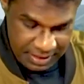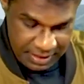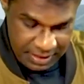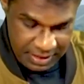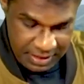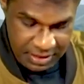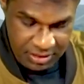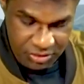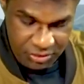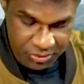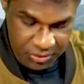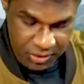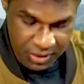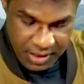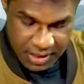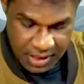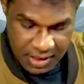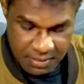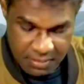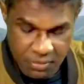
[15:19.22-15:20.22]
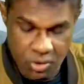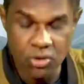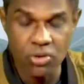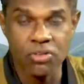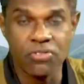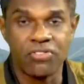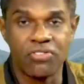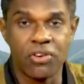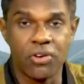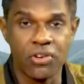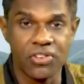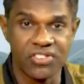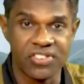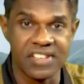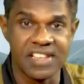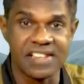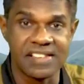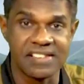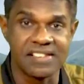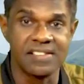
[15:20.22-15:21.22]
is for him who
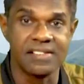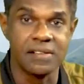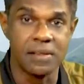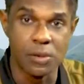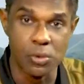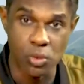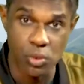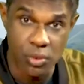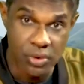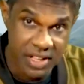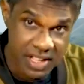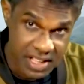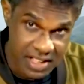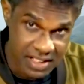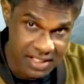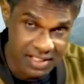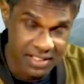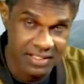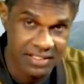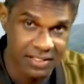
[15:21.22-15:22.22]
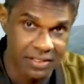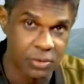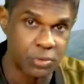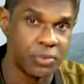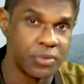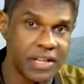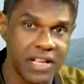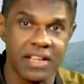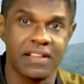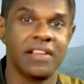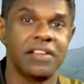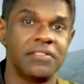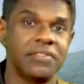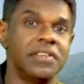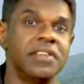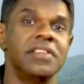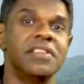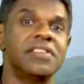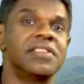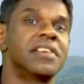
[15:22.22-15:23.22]
forsakes the way that
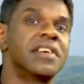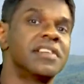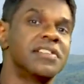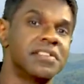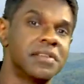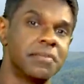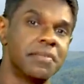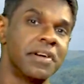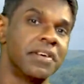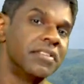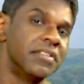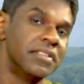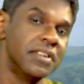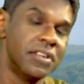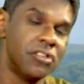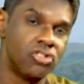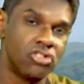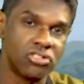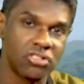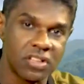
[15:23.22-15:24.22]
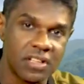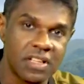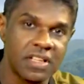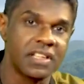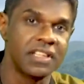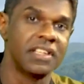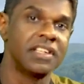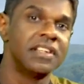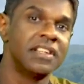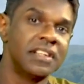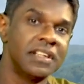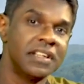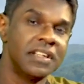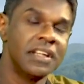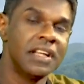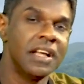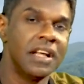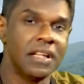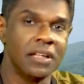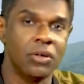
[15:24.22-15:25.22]
we discussed about, the journey,
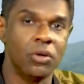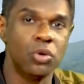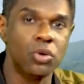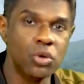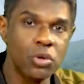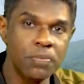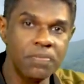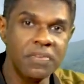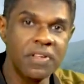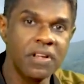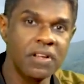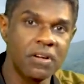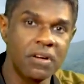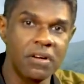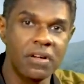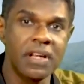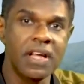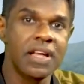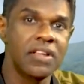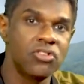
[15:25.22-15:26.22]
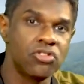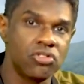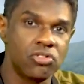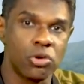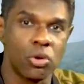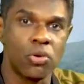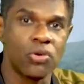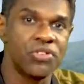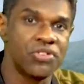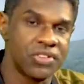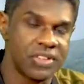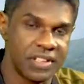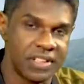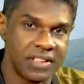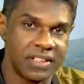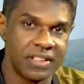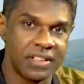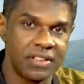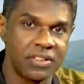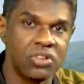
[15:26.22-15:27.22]
whom the Lord has chosen
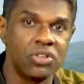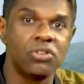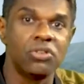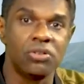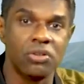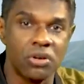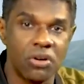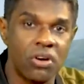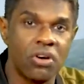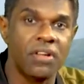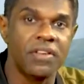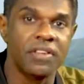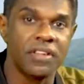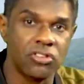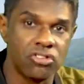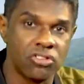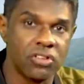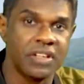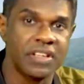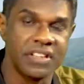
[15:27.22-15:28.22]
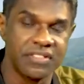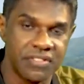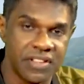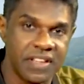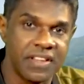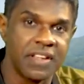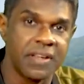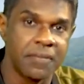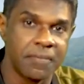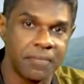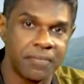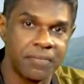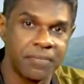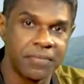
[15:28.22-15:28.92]
to go on the journey with him.